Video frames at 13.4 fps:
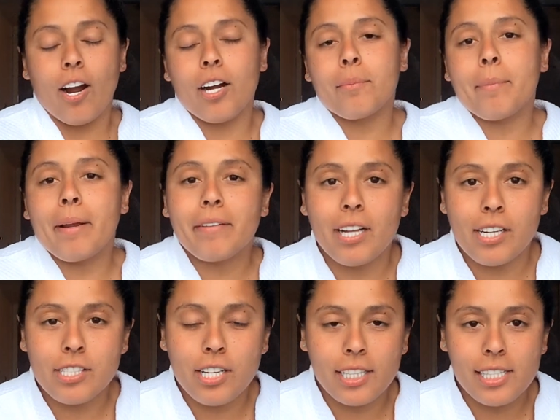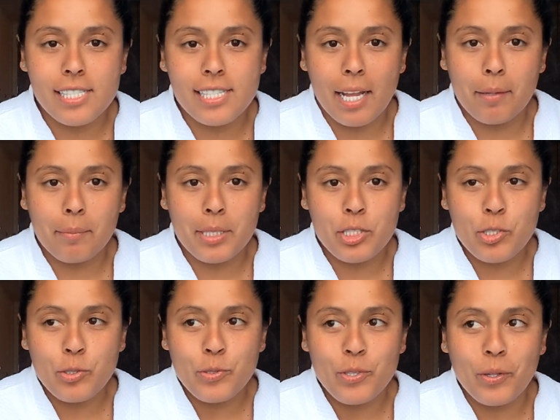are Marriott junkies like me
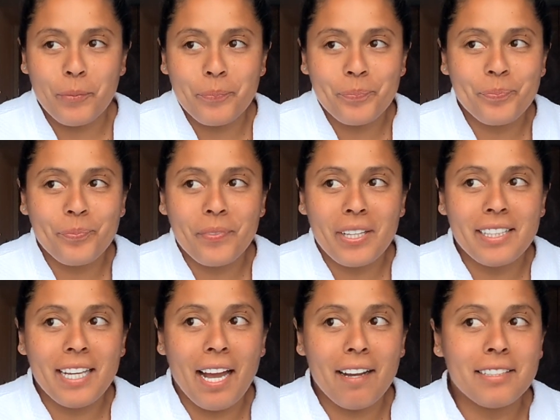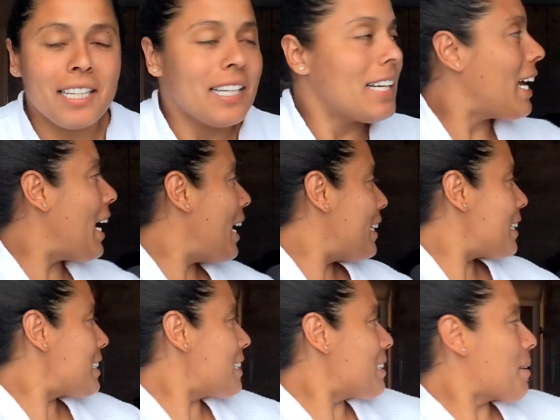too. So yeah,
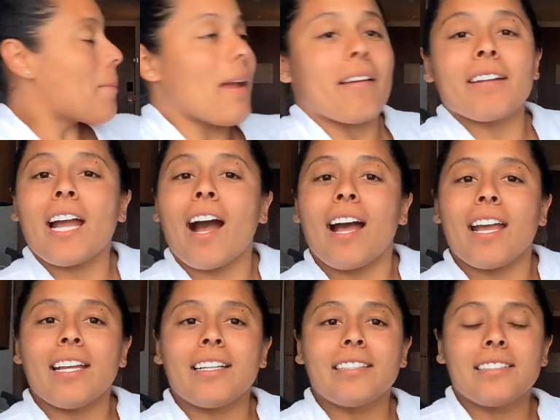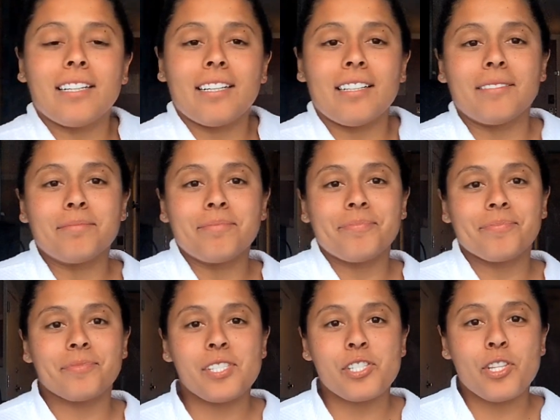and this is the Marriott in
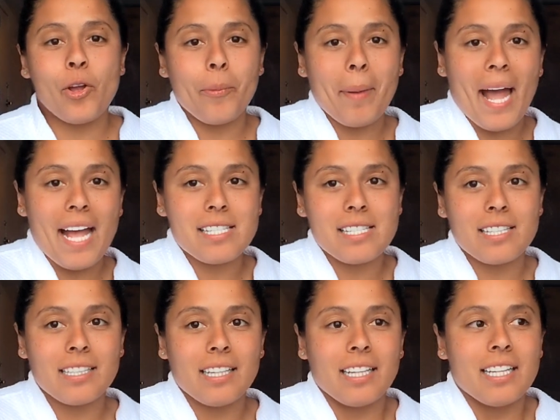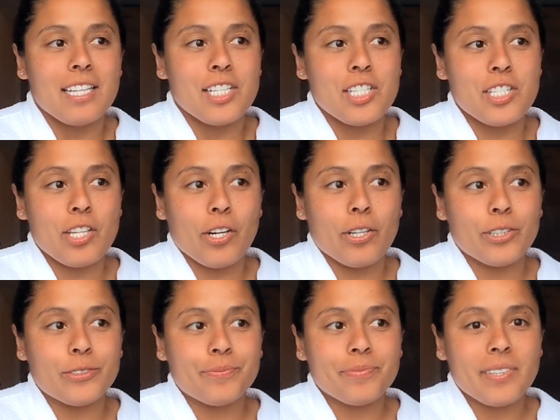Snowmass.
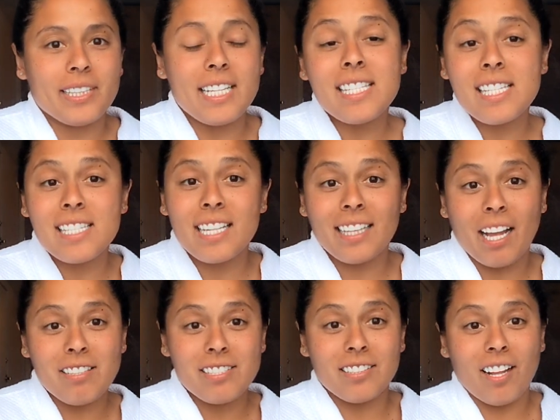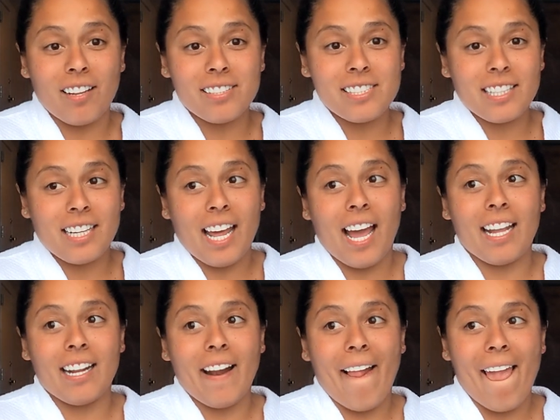So this is $1,000 a
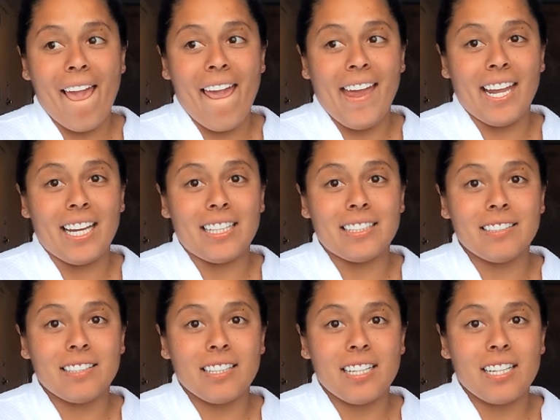night, and